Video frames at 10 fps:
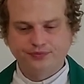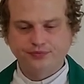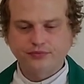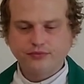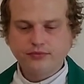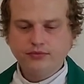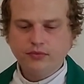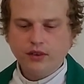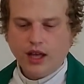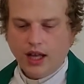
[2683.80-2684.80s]

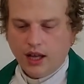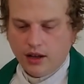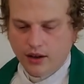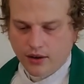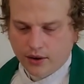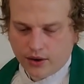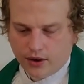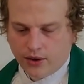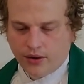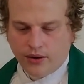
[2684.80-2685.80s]

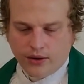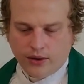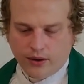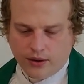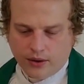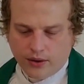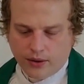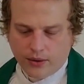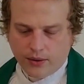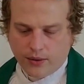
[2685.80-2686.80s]

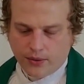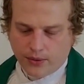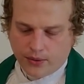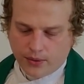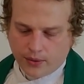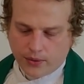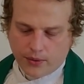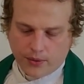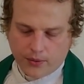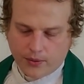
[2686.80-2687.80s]

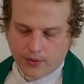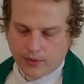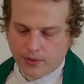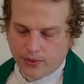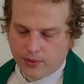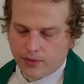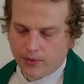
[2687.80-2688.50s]
No one is speaking in this clip.